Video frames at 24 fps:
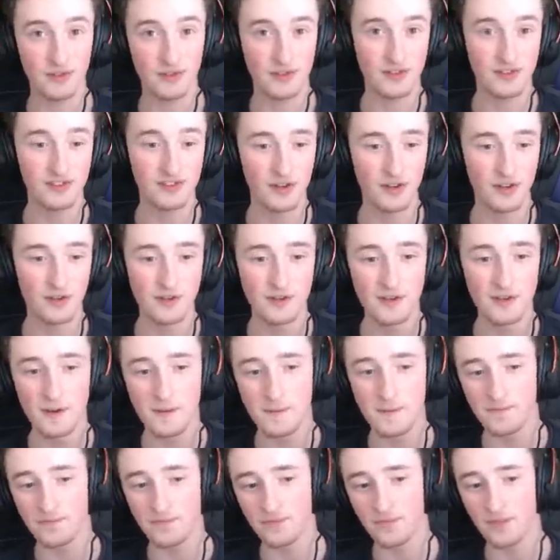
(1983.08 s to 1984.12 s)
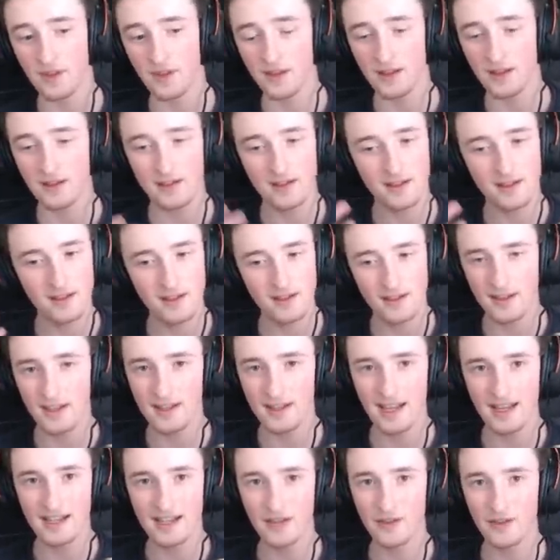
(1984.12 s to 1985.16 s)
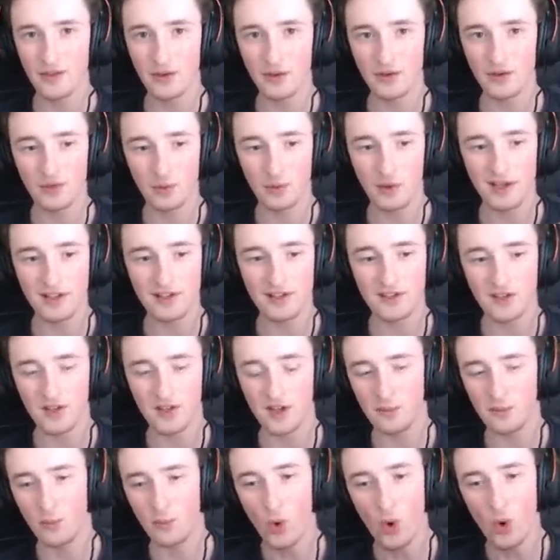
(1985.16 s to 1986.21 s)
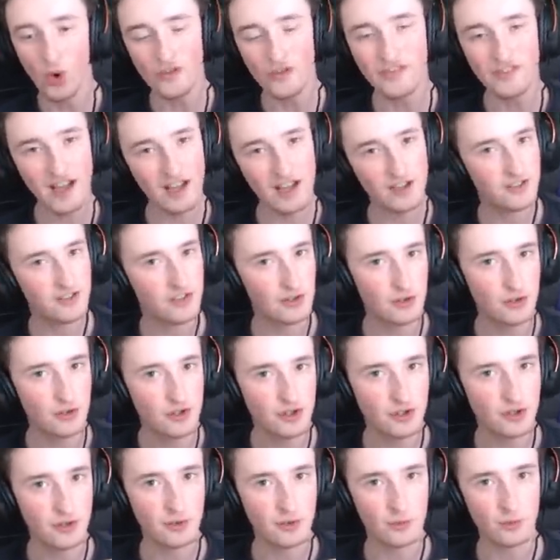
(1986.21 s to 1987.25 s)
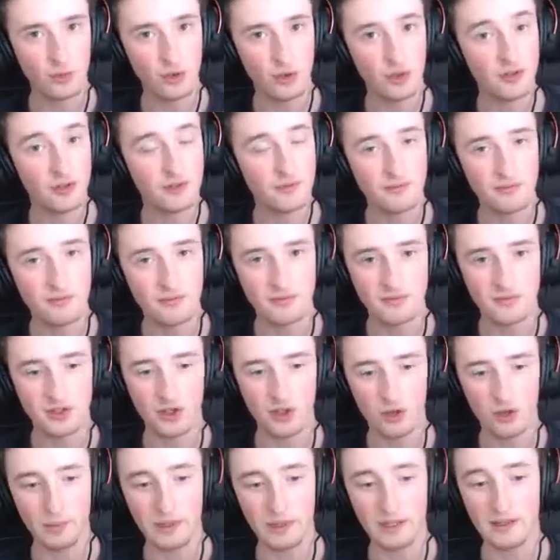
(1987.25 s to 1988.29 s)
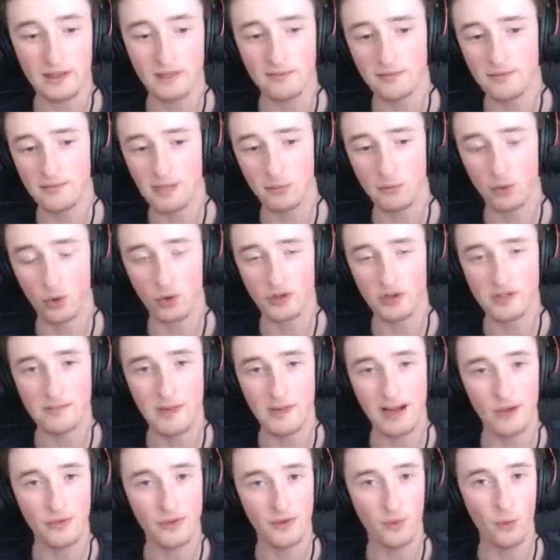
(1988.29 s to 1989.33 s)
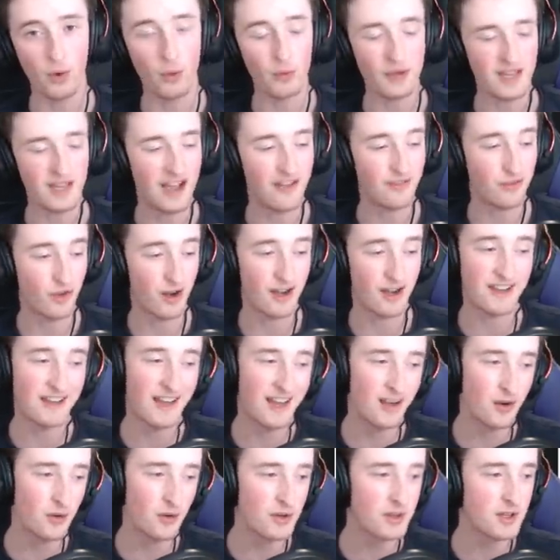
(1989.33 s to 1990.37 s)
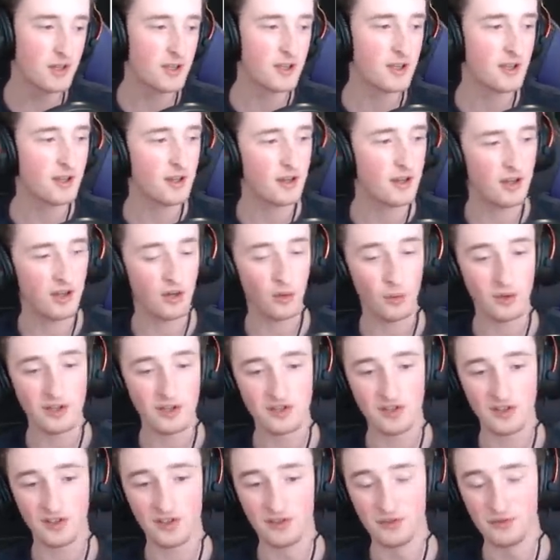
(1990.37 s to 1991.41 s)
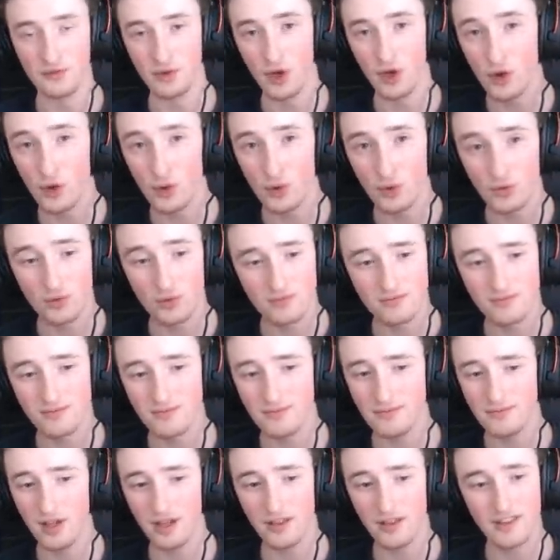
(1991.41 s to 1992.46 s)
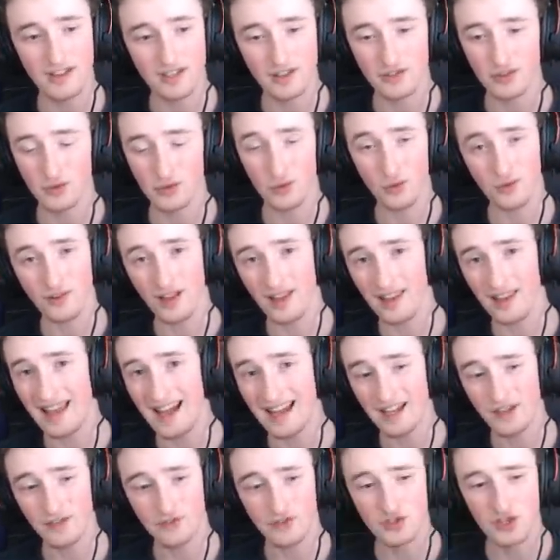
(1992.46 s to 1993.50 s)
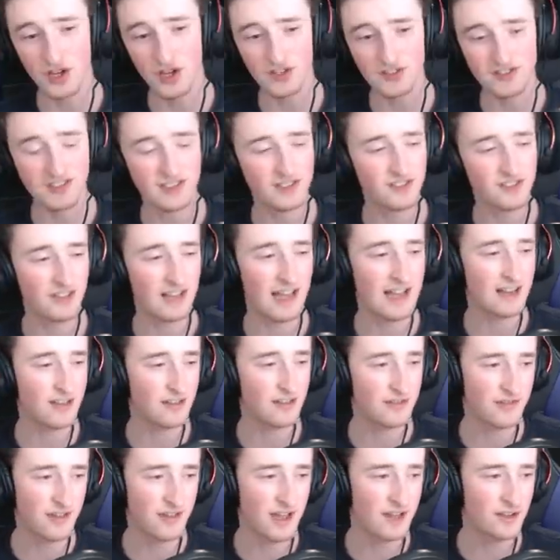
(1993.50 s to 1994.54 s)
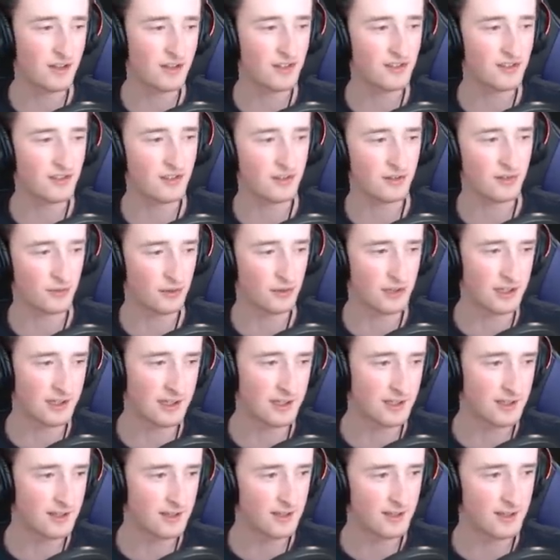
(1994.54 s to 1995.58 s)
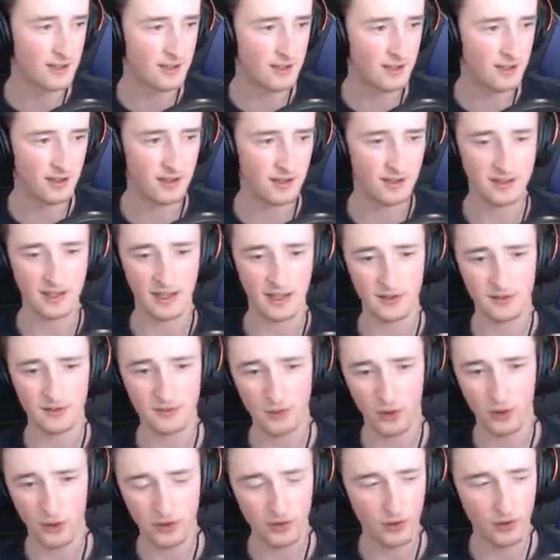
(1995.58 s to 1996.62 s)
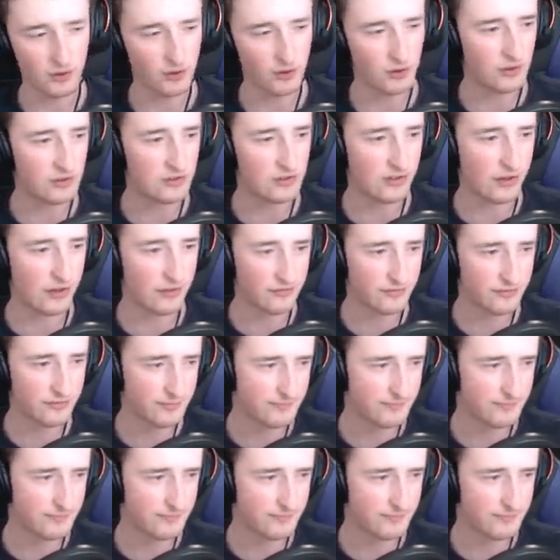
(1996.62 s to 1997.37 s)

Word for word: So in any of those ways, a more fair solution would, you know, be, be brought about than what we have right now, uh, which is no, nothing at all. A lack of justice, a lack of fairness, and really, uh, yeah, not, not good stuff.